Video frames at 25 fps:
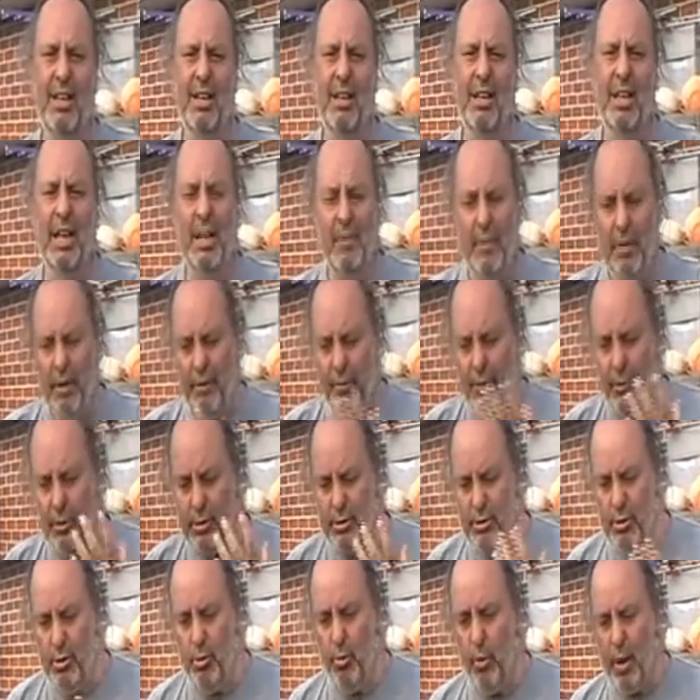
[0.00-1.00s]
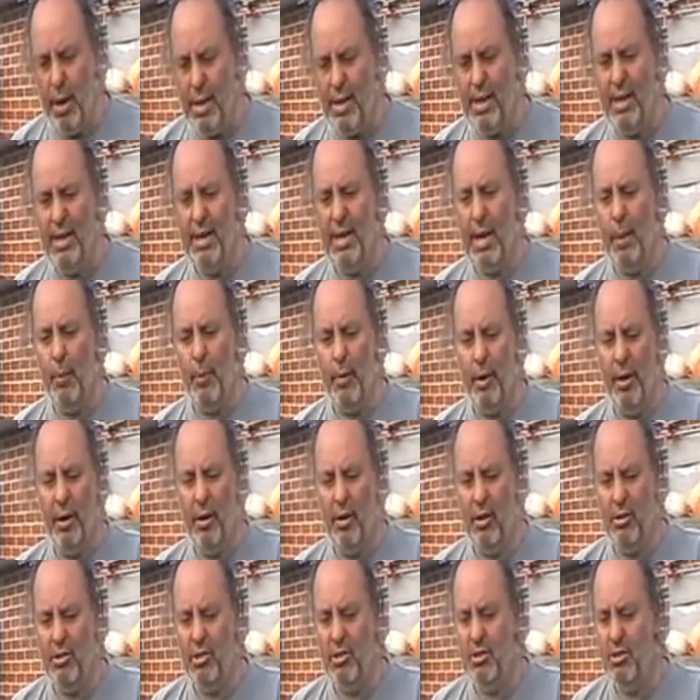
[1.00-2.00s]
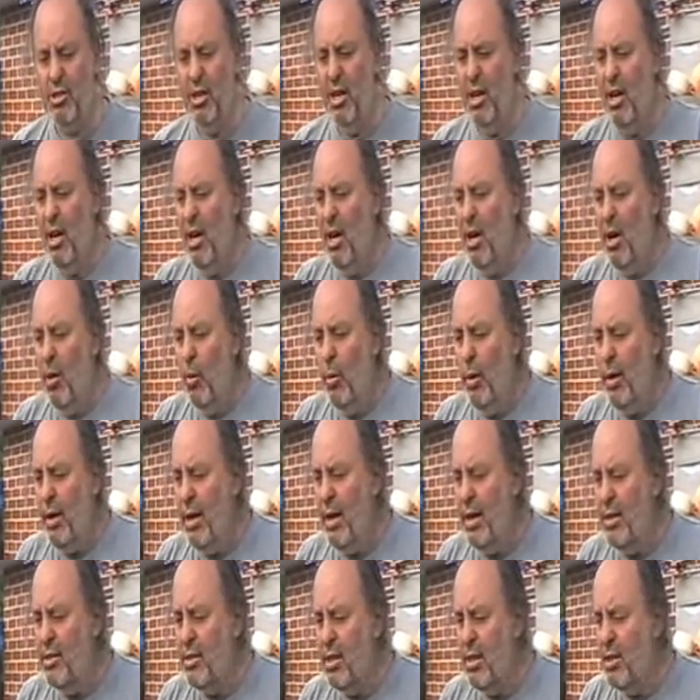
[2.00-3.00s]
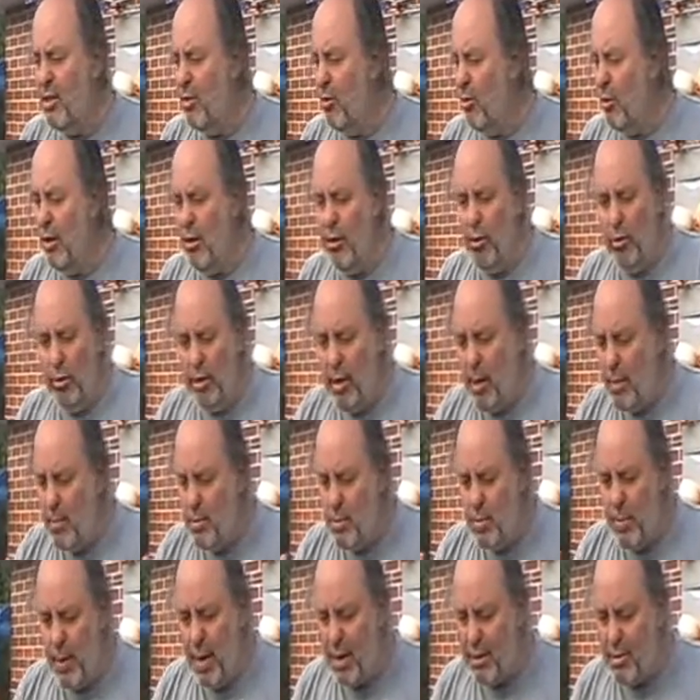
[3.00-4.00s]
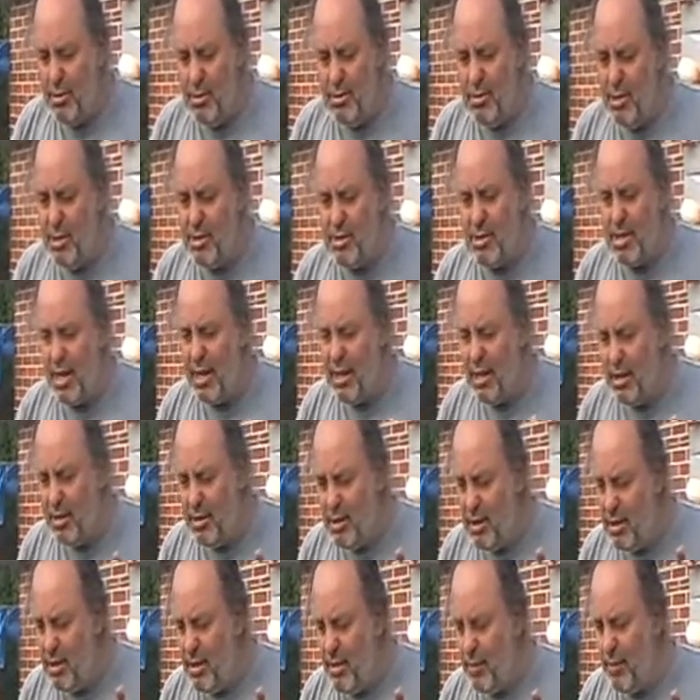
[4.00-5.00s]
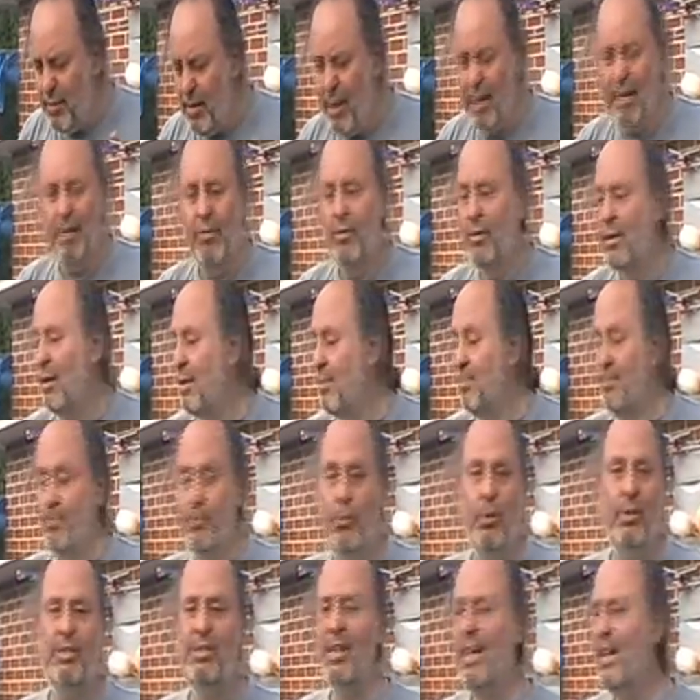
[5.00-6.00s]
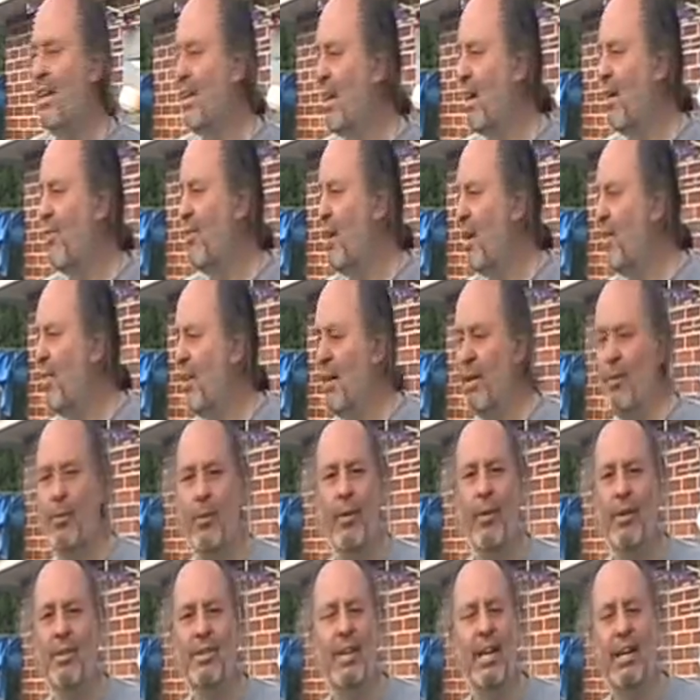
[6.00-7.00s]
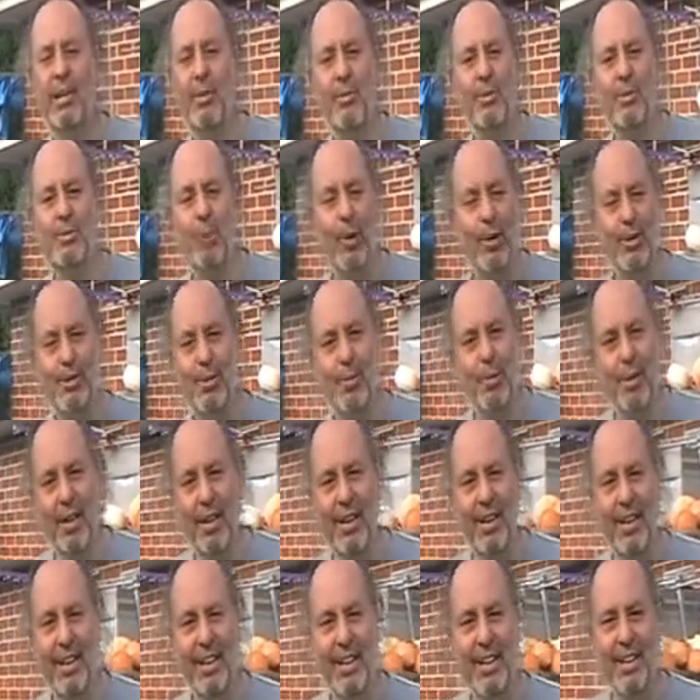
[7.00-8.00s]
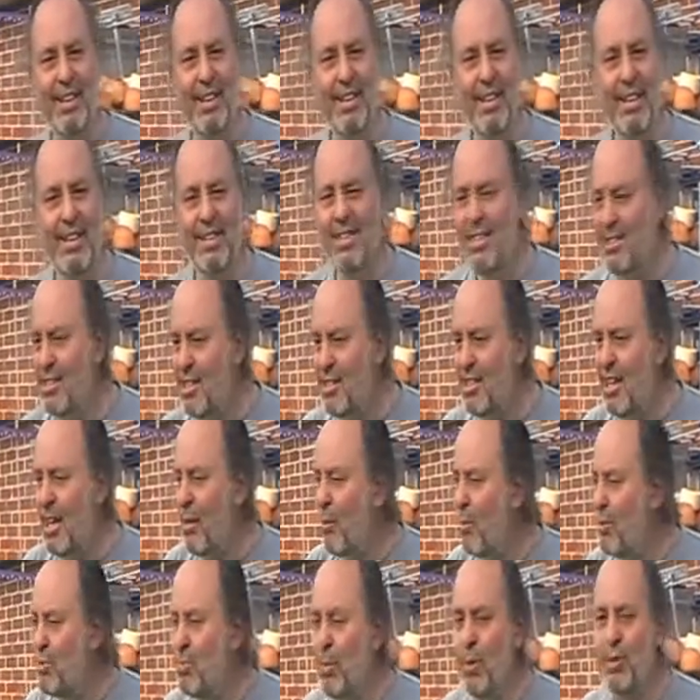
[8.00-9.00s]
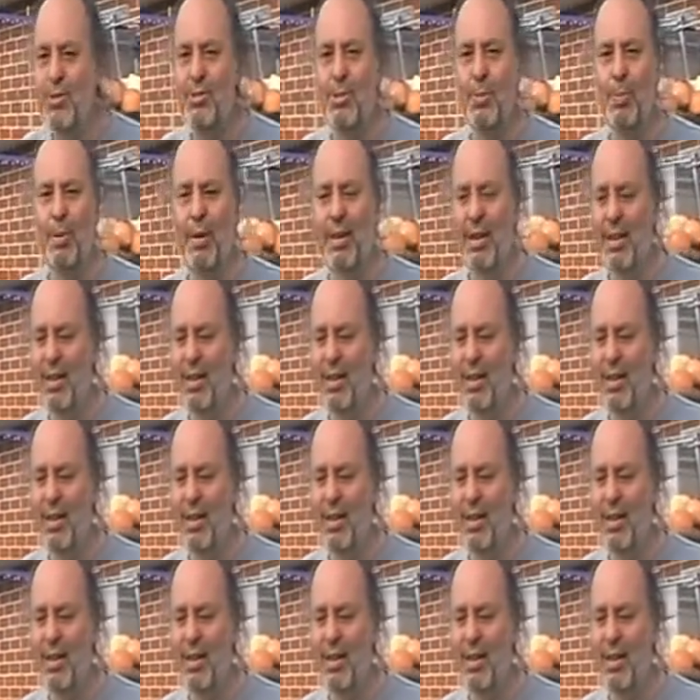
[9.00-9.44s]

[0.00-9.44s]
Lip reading: Even if we're still waking up, we're unconscious. It all comes back to just taking, we're saying it over and over again, taking responsibility. Just to take responsibility.